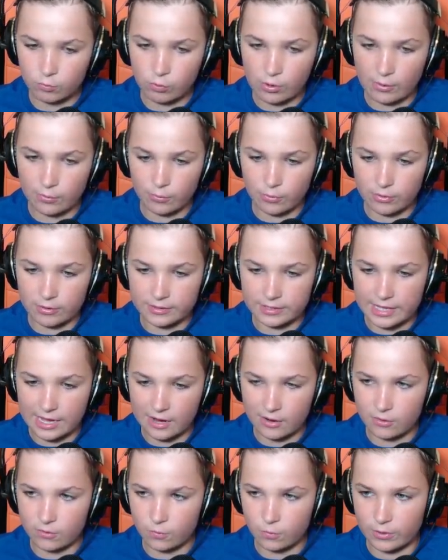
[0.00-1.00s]
soon. Well,
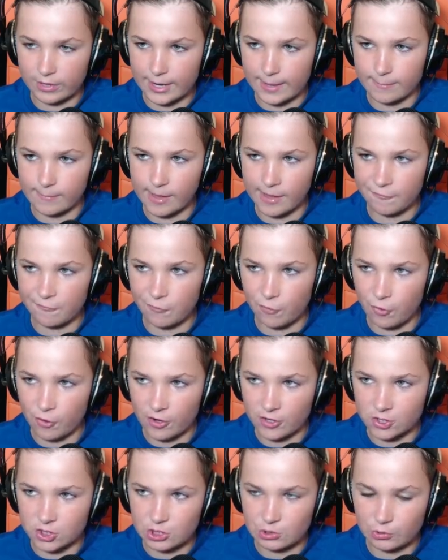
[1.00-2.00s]
yeah, when I'm at
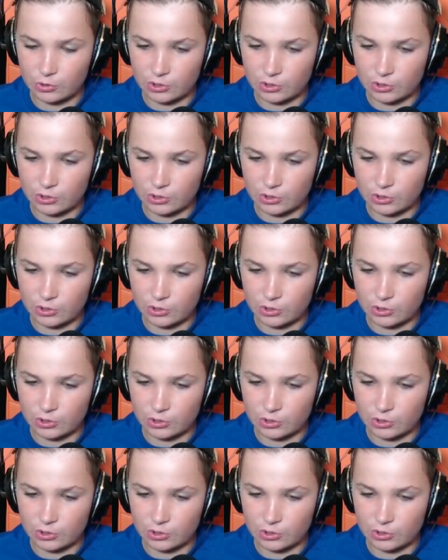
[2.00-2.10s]
400,